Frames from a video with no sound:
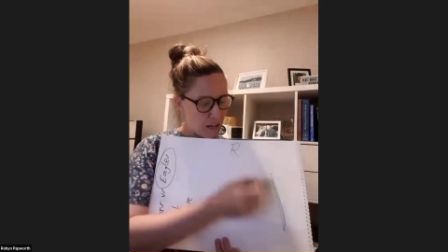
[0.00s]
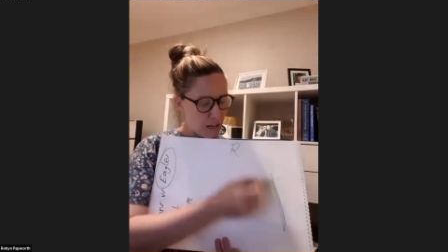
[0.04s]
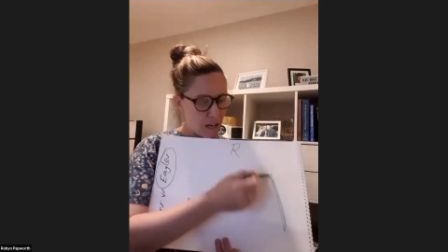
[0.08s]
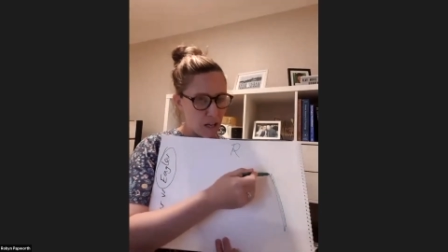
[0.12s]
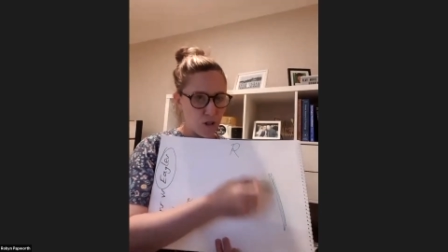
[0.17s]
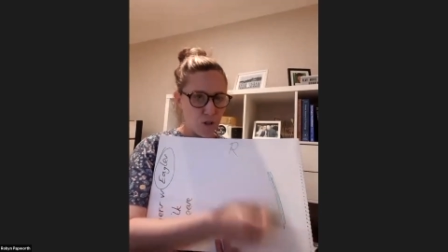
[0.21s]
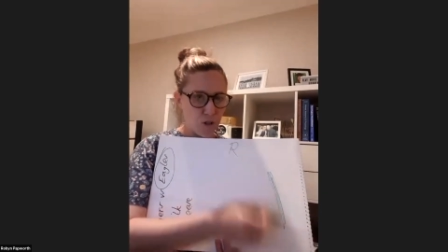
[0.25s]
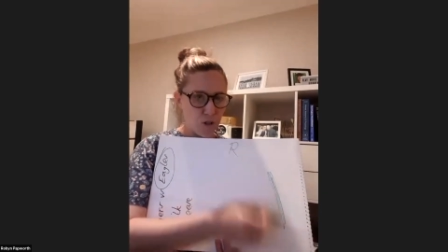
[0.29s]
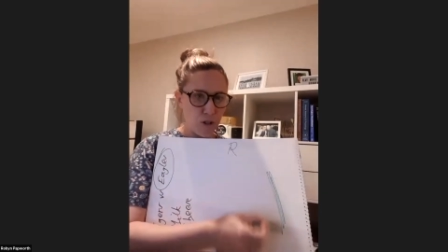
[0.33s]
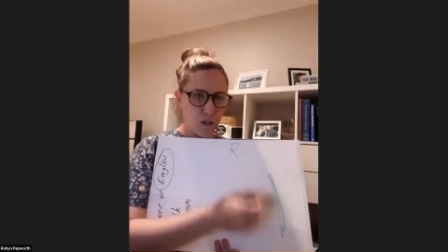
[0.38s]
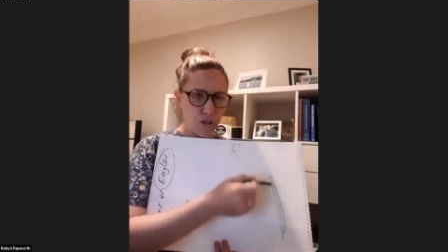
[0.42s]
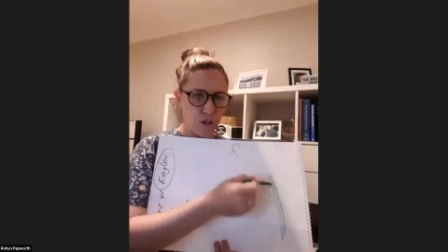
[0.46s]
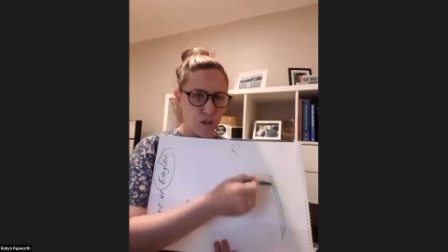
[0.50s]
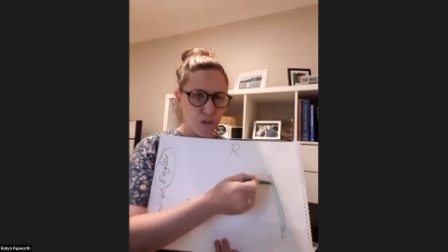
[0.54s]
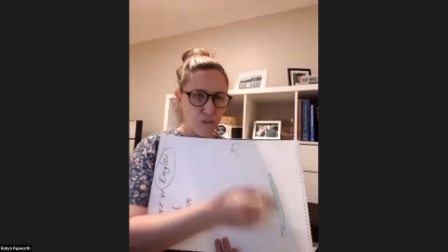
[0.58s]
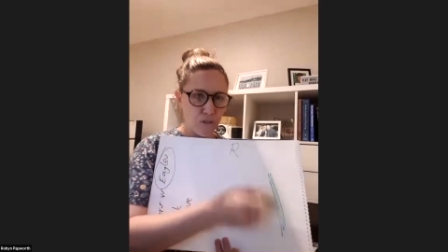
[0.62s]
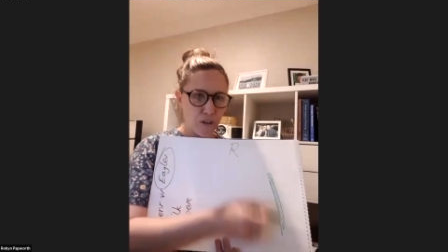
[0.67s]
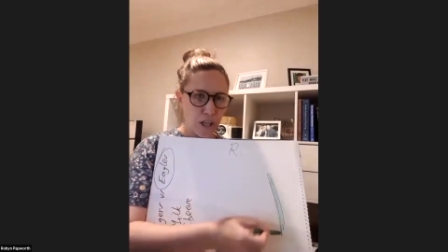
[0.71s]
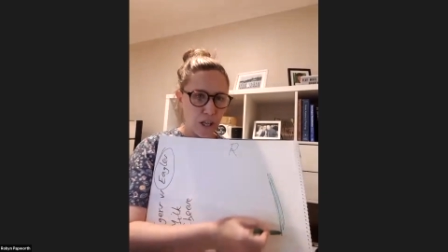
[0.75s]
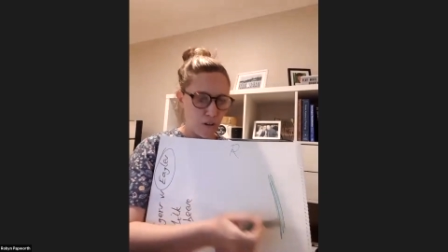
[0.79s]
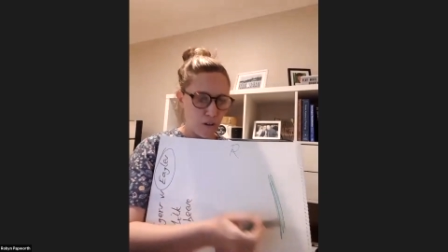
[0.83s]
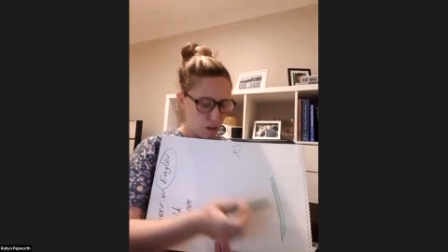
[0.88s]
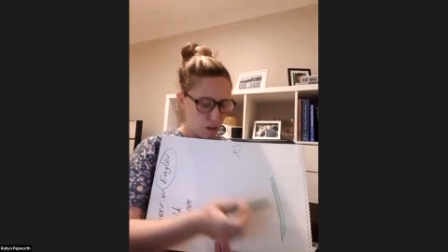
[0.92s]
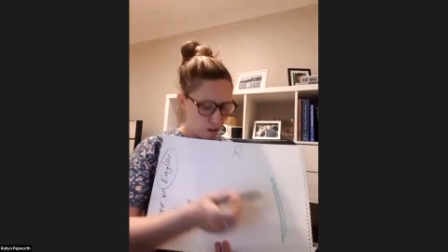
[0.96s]
A 2 to
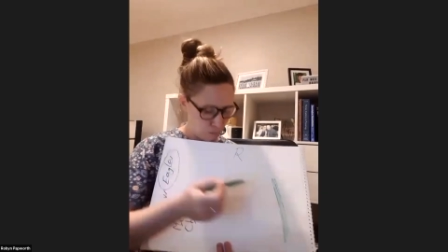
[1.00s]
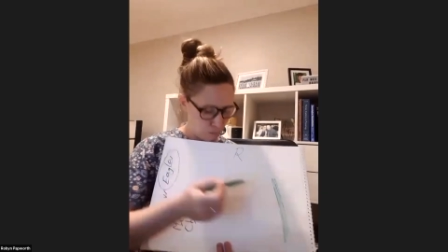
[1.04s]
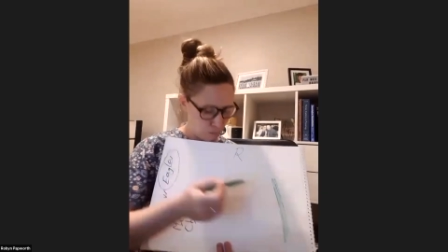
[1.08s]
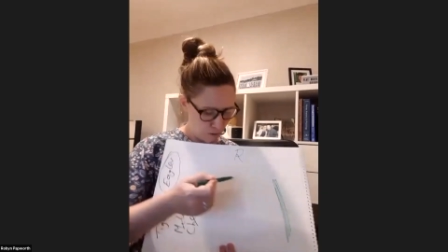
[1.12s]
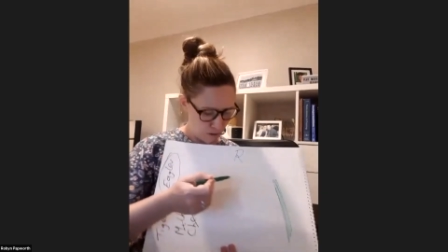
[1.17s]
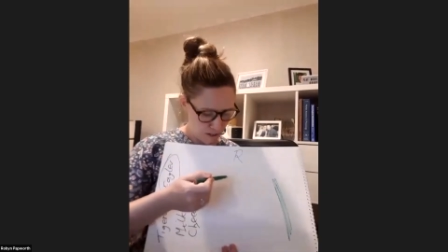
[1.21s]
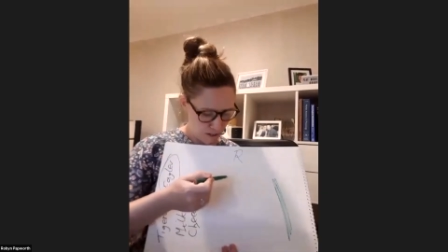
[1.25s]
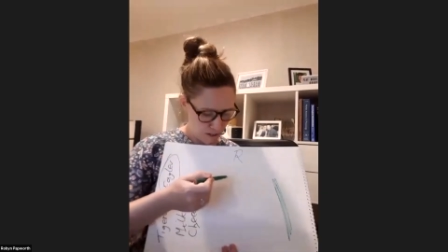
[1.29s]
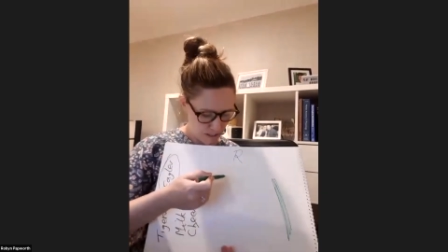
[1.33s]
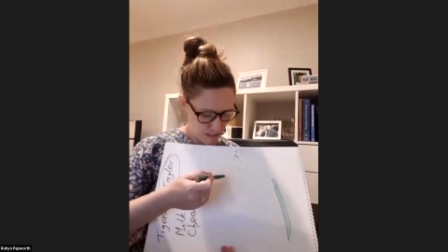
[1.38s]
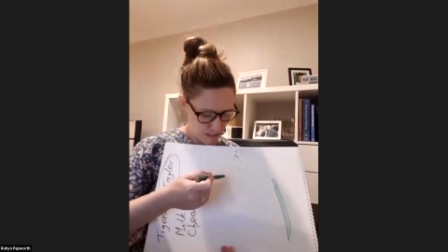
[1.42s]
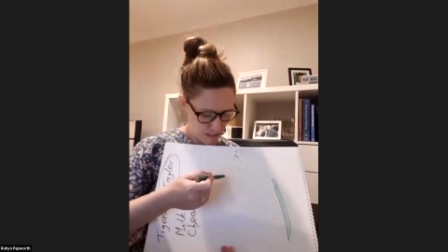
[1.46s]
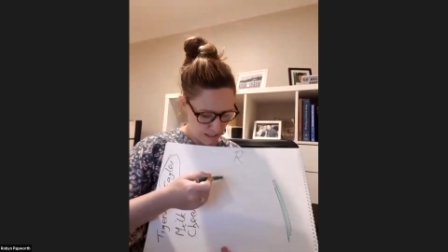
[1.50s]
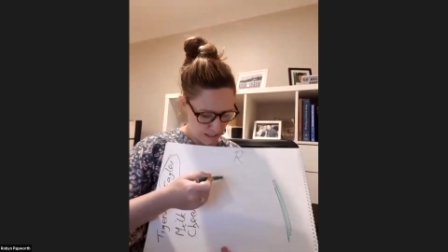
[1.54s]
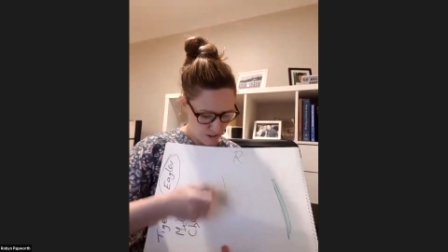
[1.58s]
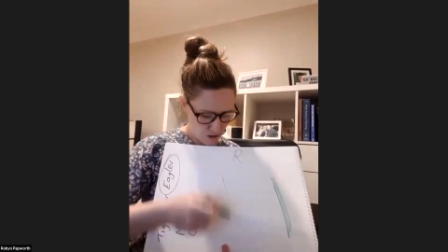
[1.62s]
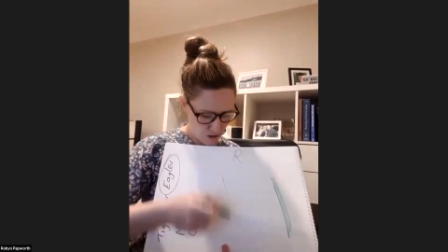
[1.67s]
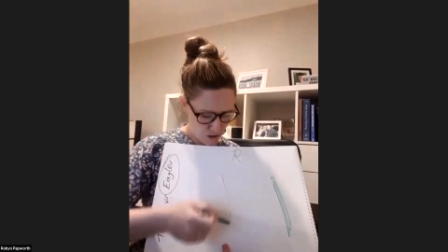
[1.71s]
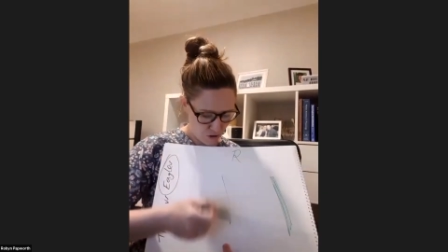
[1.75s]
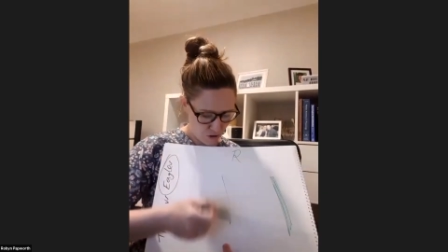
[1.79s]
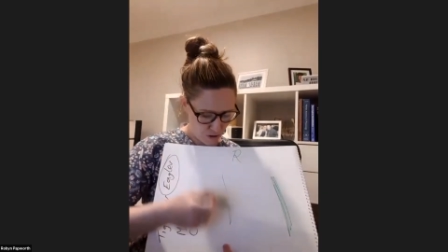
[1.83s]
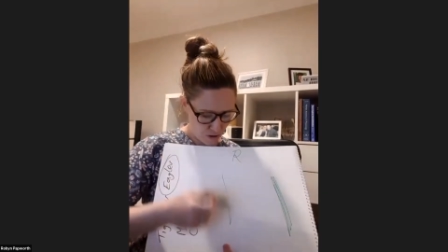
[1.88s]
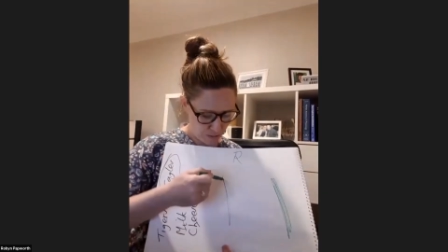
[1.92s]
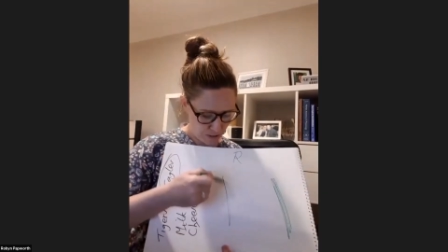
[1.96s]
3 year old will start out
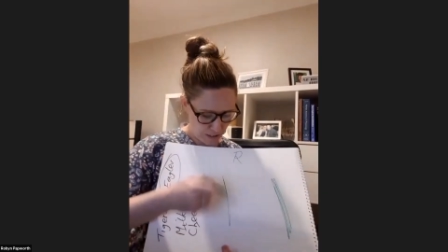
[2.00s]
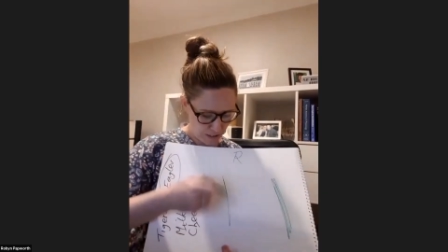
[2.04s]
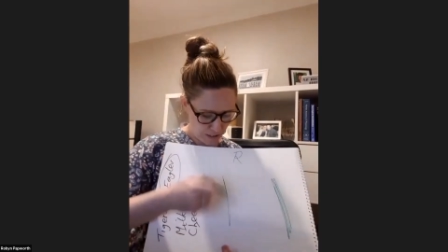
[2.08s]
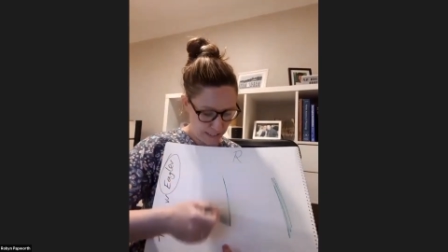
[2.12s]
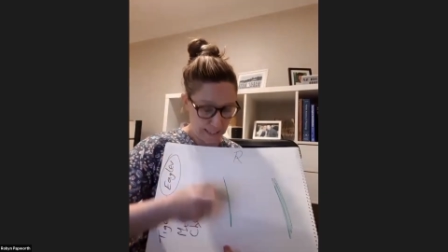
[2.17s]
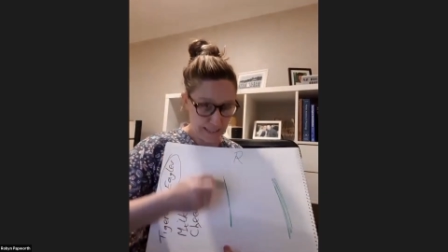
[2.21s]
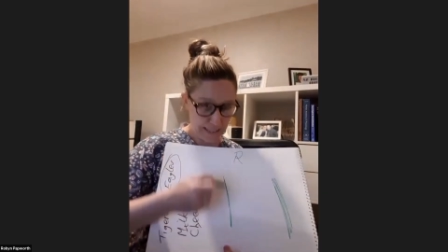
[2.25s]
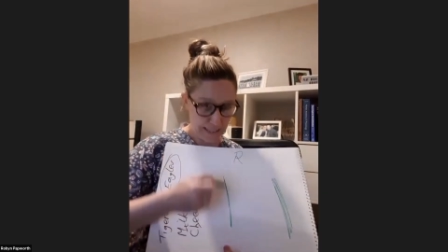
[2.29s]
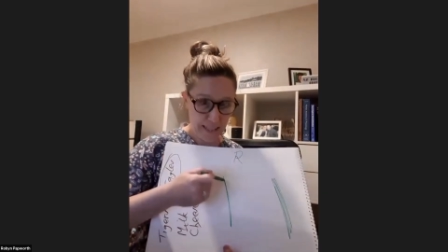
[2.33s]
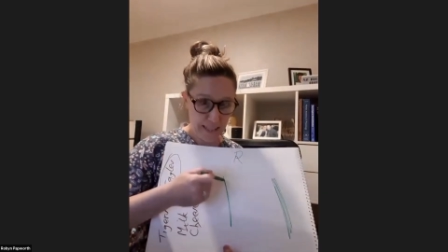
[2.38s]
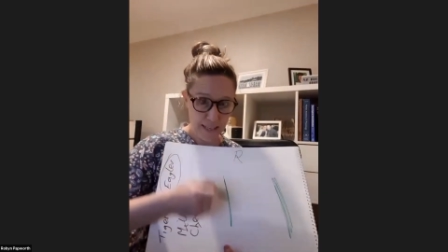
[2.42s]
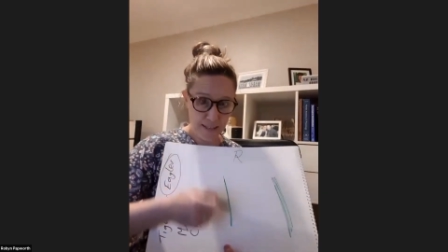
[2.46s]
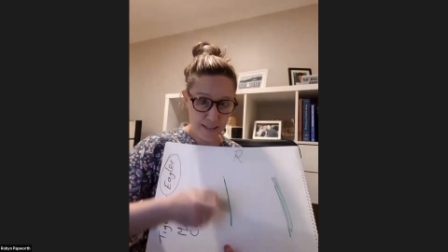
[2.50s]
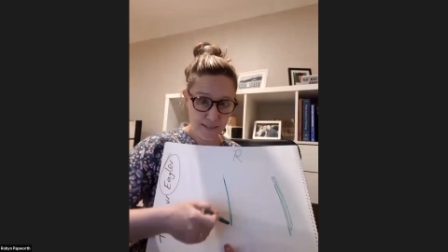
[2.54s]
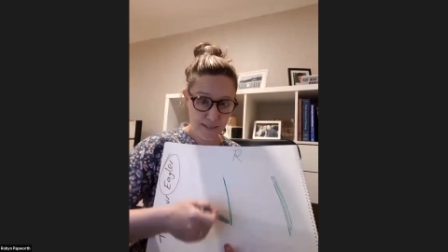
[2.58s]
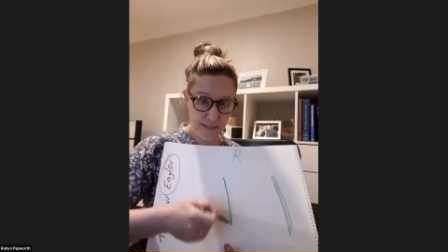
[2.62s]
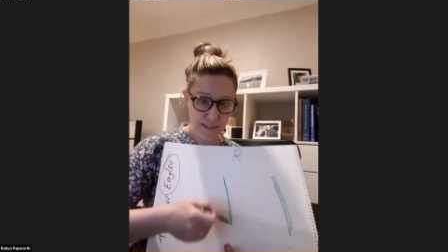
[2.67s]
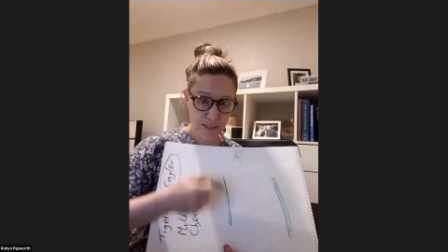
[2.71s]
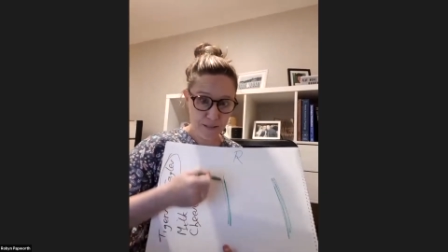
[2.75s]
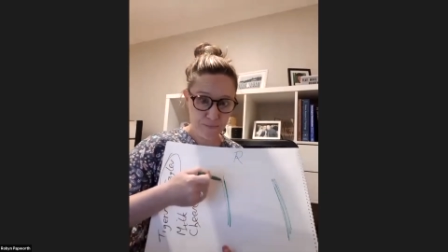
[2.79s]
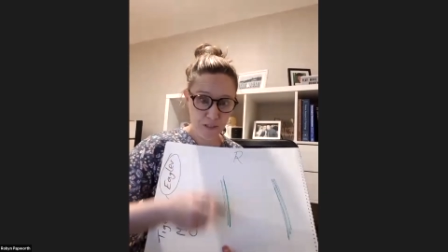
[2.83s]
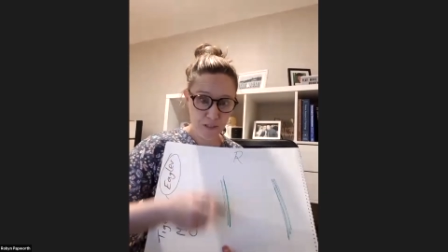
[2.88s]
scribbling like this.